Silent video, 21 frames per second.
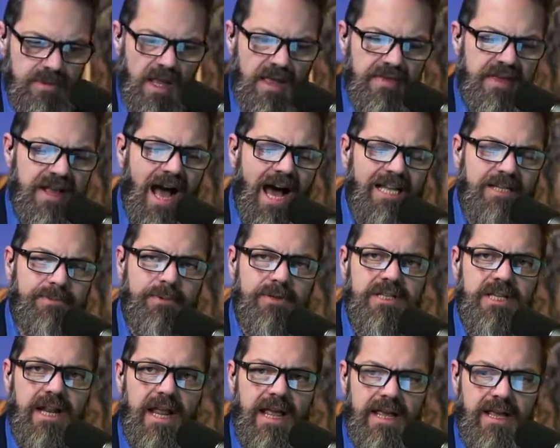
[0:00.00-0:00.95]
The gospel
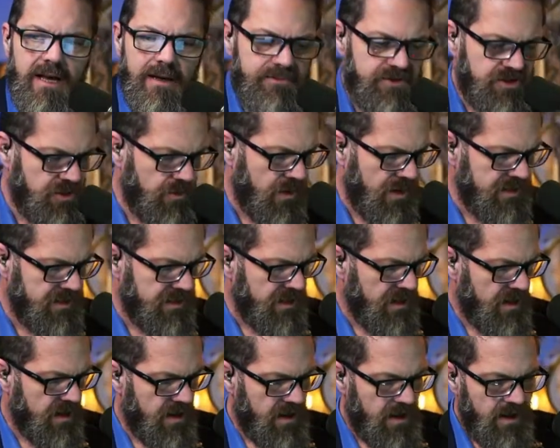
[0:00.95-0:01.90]
today comes to us
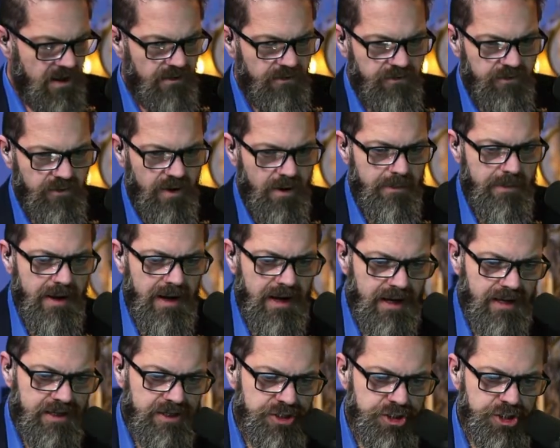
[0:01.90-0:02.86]
from
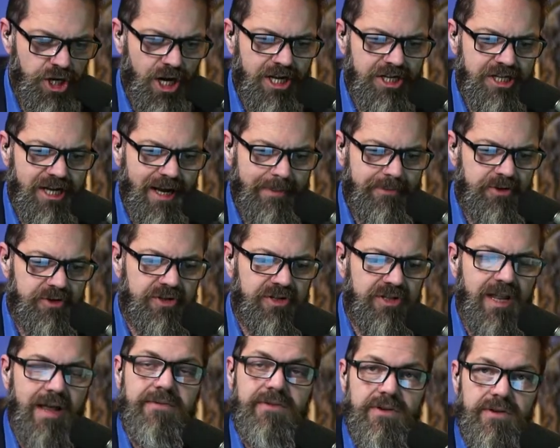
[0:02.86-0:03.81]
John chapter
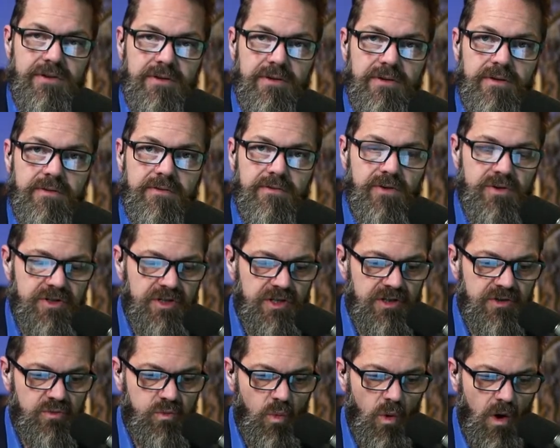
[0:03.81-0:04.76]
7,
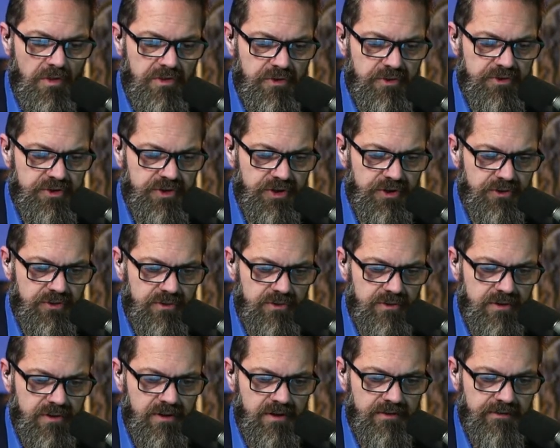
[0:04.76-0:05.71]
verses 1 through
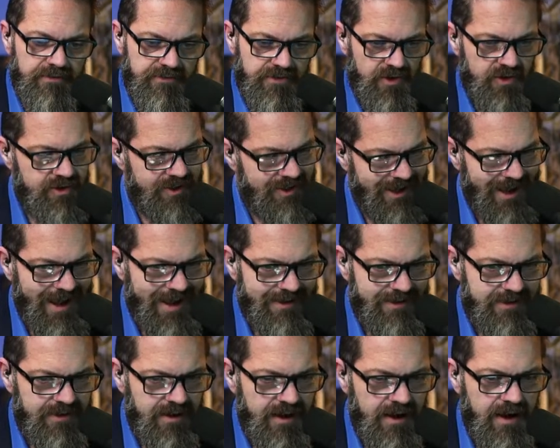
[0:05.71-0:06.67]
2, verse
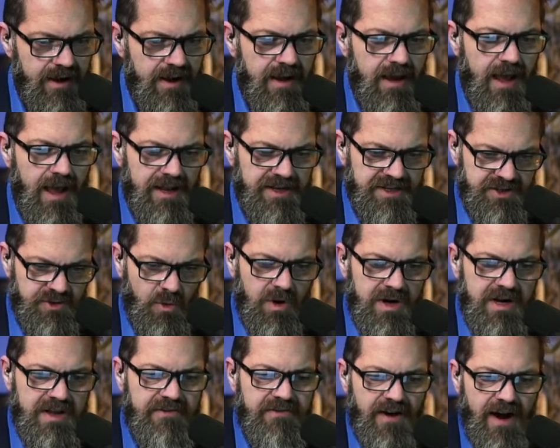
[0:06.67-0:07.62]
10, and
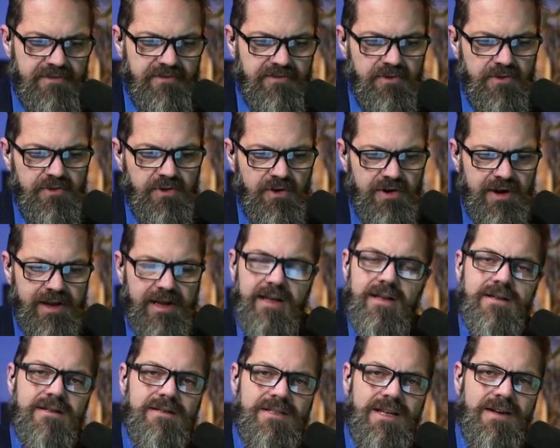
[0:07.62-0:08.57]
25 through 30. Do
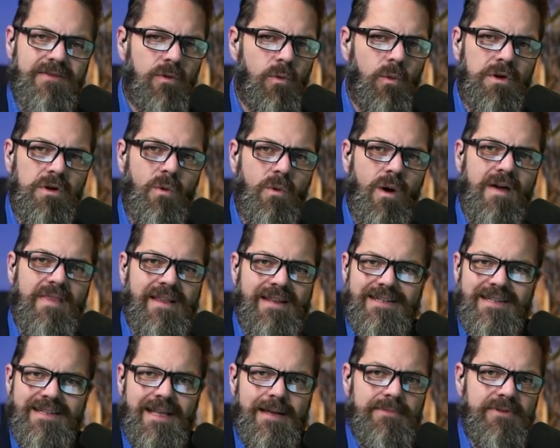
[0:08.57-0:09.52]
you ever wonder why they
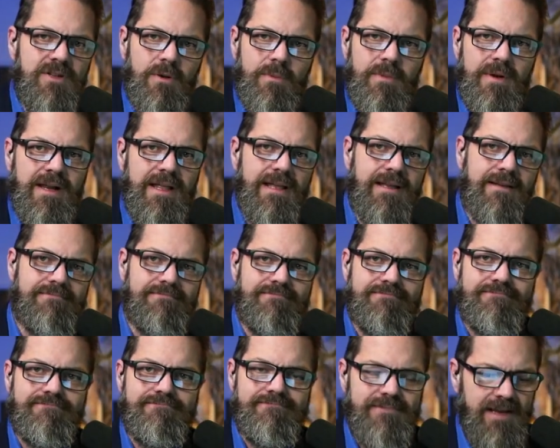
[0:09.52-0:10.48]
skip so many?
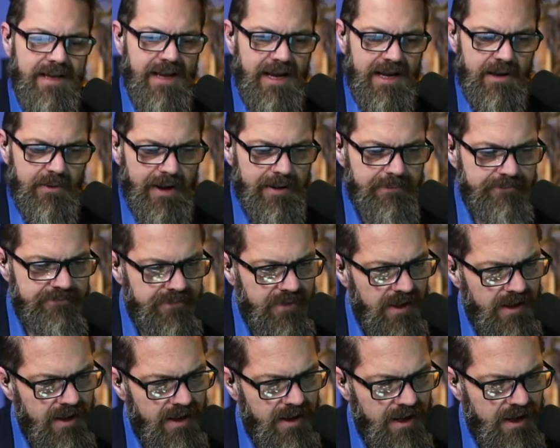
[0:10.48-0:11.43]
Anyway,
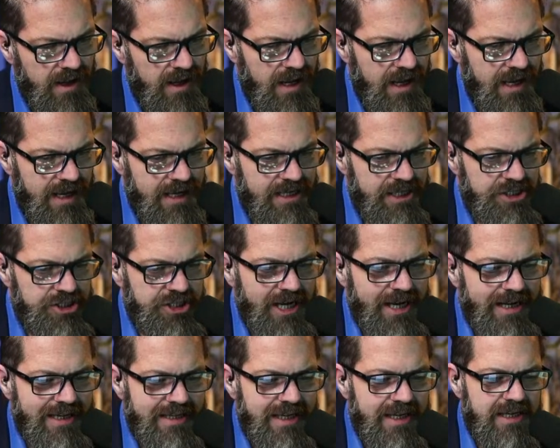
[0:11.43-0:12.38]

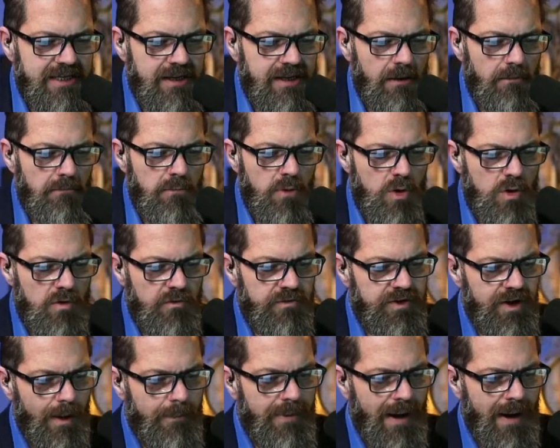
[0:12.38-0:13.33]
Jesus
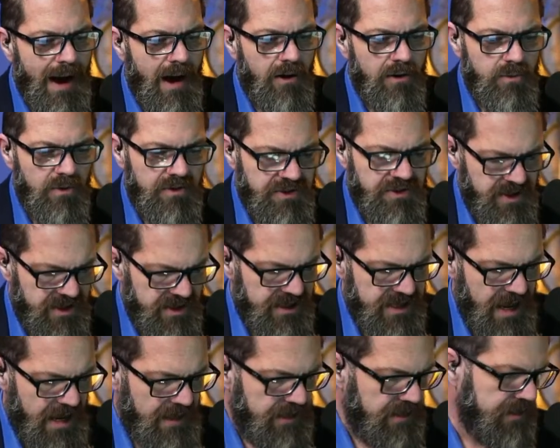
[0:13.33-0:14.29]
moved about within
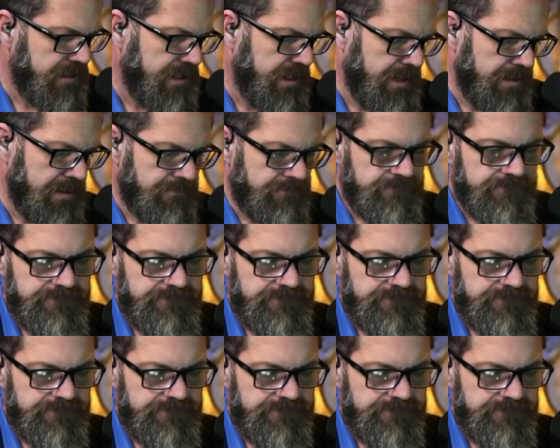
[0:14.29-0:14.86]
Galilee.